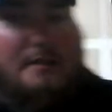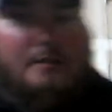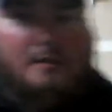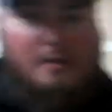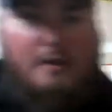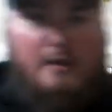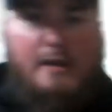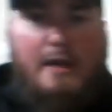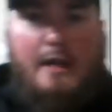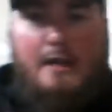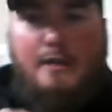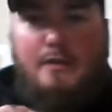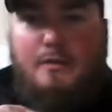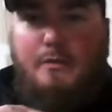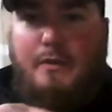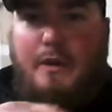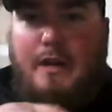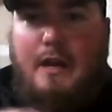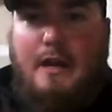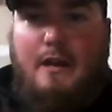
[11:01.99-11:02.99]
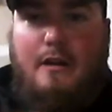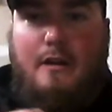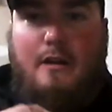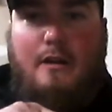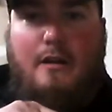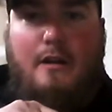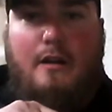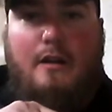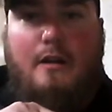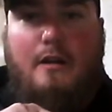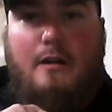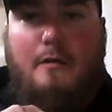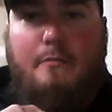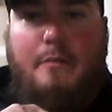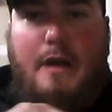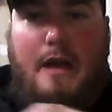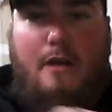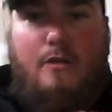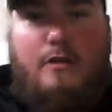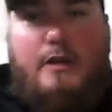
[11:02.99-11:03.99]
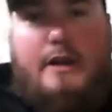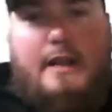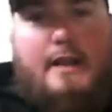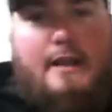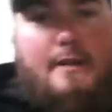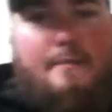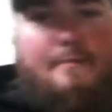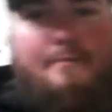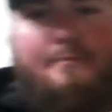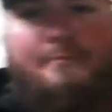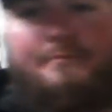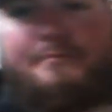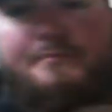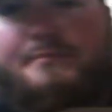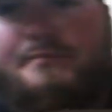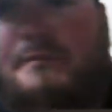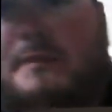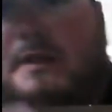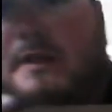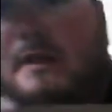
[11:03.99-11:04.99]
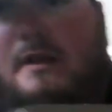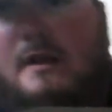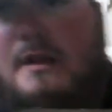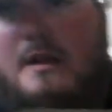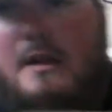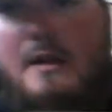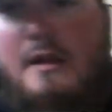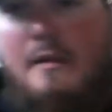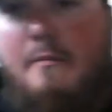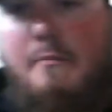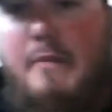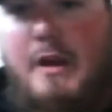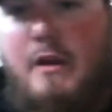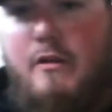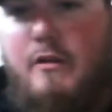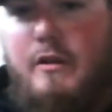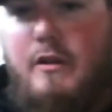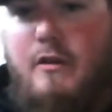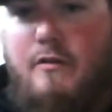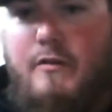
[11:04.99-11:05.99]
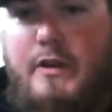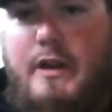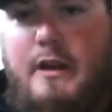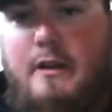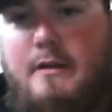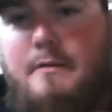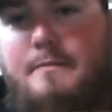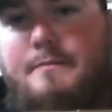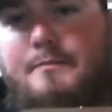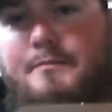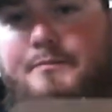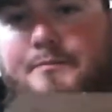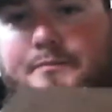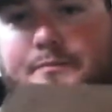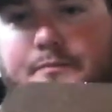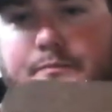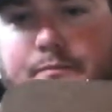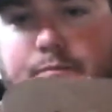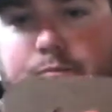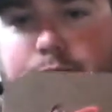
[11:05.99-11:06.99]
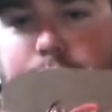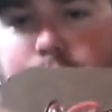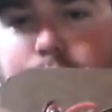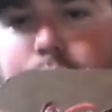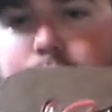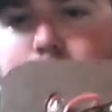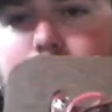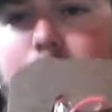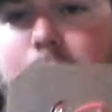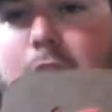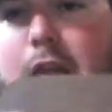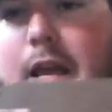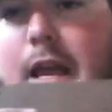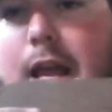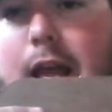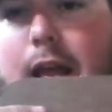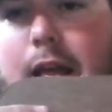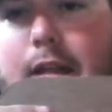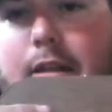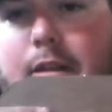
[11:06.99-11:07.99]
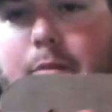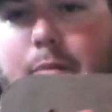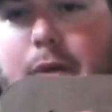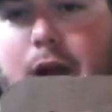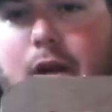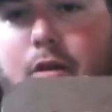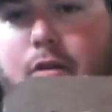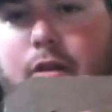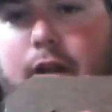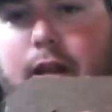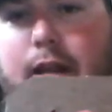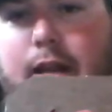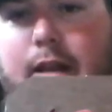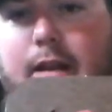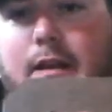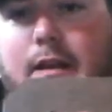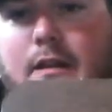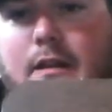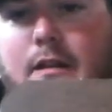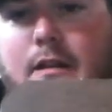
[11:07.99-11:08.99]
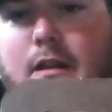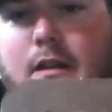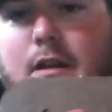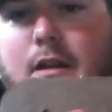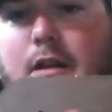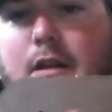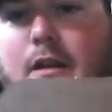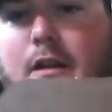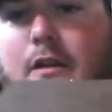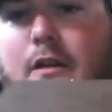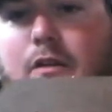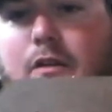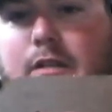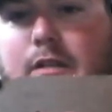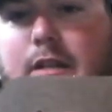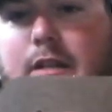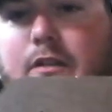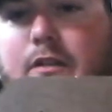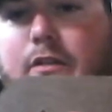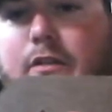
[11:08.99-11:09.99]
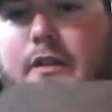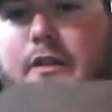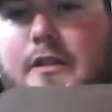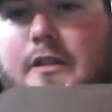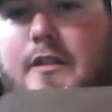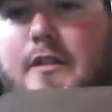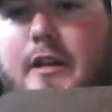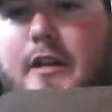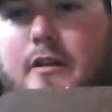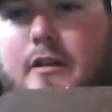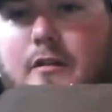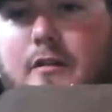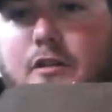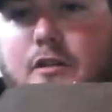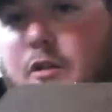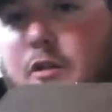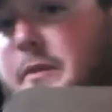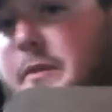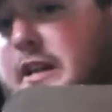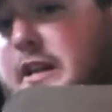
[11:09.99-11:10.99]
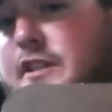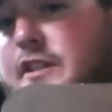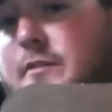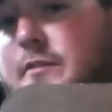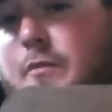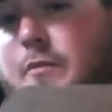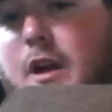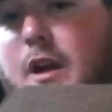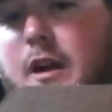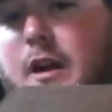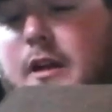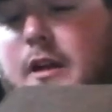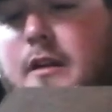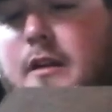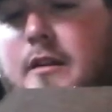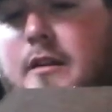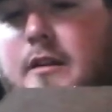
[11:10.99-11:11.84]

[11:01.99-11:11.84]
So we got our power in over here, and the power in goes into this here termination block.